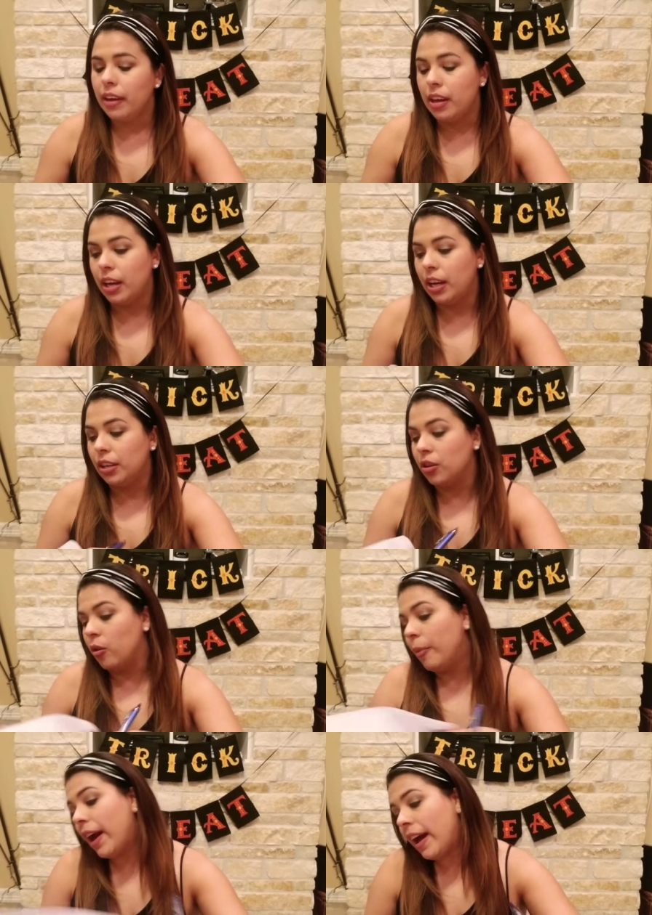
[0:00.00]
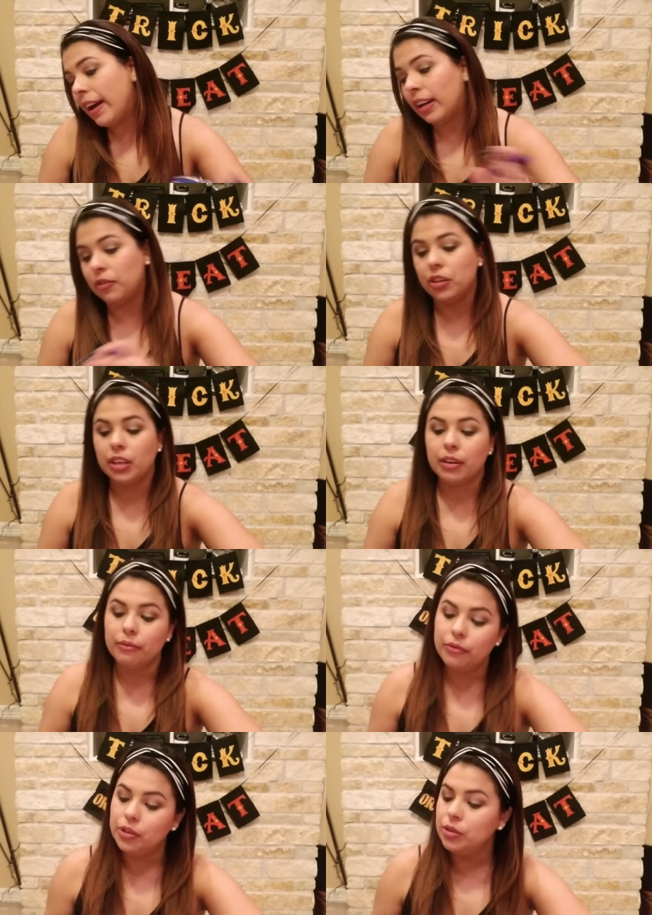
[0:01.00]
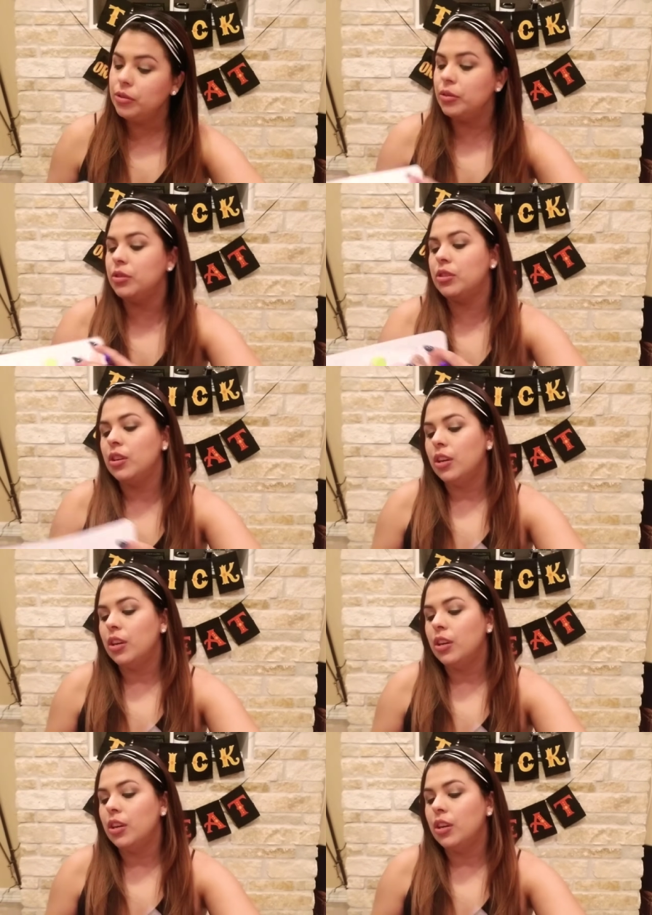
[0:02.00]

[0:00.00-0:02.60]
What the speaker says: and go back if you get confused.